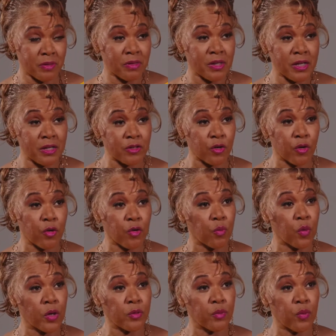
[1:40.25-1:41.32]
things are
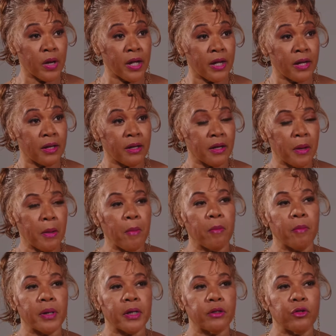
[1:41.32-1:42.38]
one way,
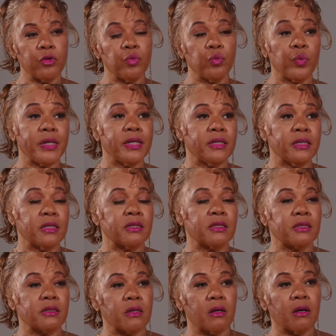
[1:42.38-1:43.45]
but you
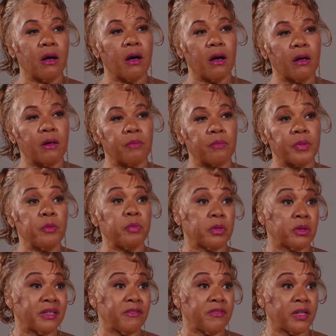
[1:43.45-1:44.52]
witness
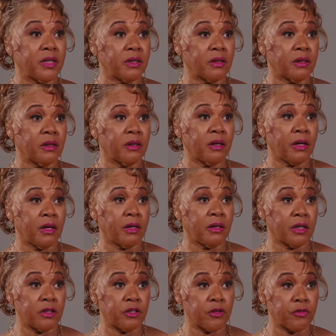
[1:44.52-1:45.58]
people living in
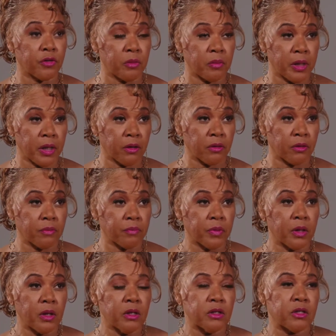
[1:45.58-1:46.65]
a different manner.
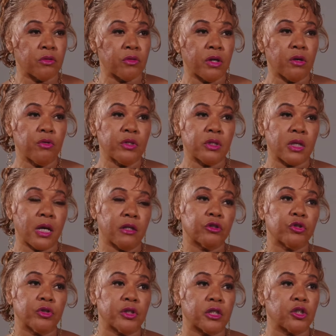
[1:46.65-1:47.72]
So those
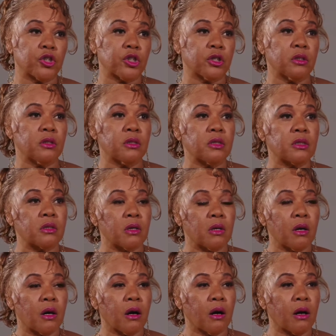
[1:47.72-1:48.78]
contradictions,
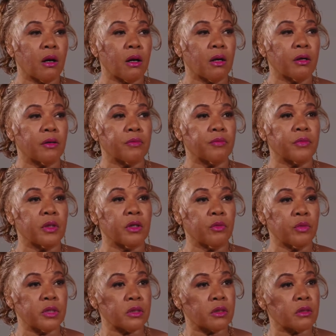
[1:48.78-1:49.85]
it
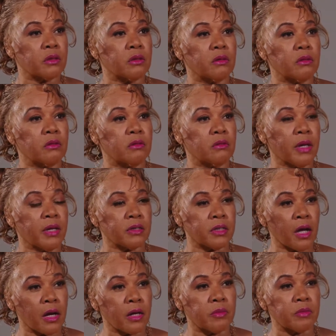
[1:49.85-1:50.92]
was at
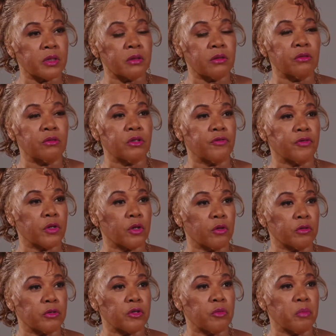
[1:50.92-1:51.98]
times a little
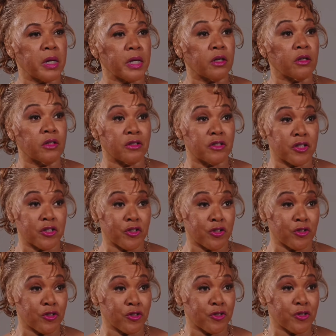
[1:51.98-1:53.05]
difficult to make good
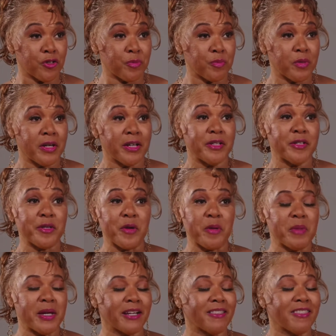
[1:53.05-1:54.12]
decisions. So I
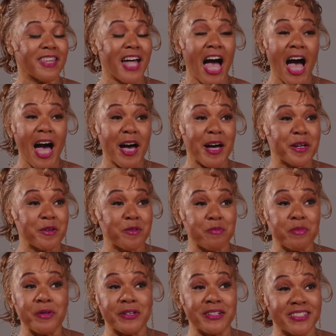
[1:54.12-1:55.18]
made a lot of
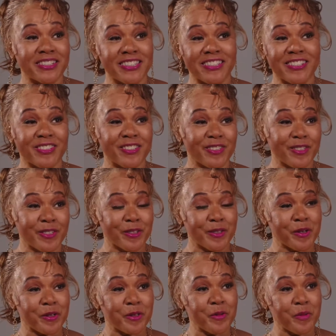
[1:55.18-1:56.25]
poor decisions
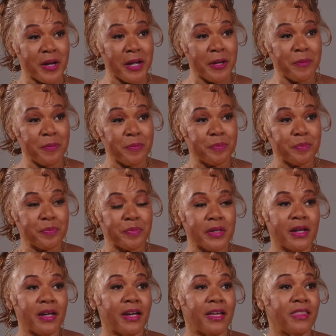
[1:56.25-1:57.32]
along the way.
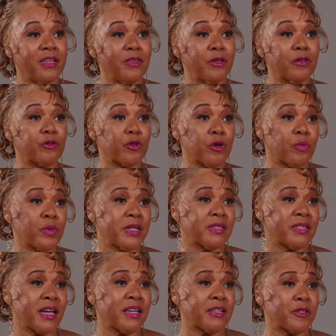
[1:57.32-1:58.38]
And then there's always
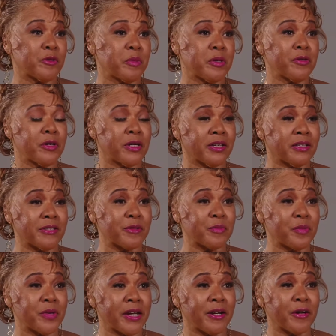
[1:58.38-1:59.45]
that experience
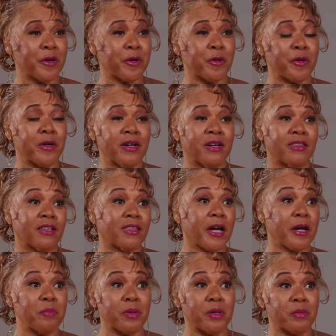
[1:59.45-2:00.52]
where the
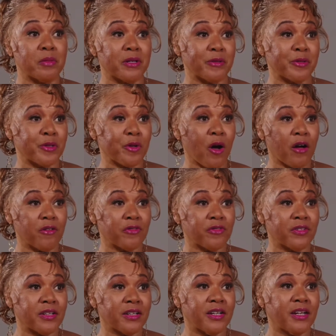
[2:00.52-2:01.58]
light bulb goes off
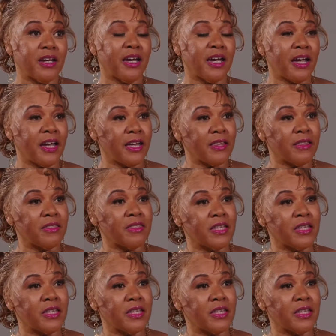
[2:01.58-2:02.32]
and